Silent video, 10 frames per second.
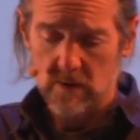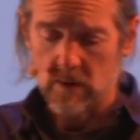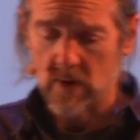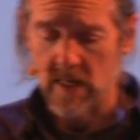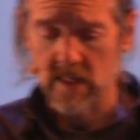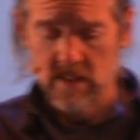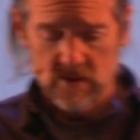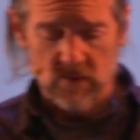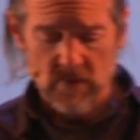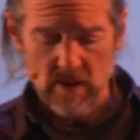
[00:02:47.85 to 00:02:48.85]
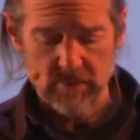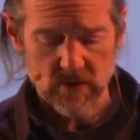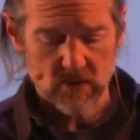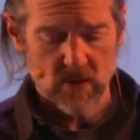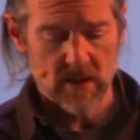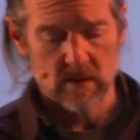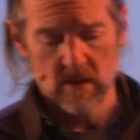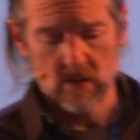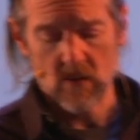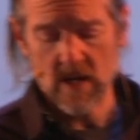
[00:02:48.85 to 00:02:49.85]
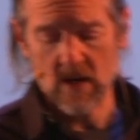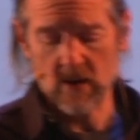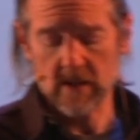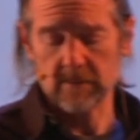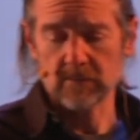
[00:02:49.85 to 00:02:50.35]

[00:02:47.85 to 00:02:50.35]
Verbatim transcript: okay, to fill up this gray, gray area.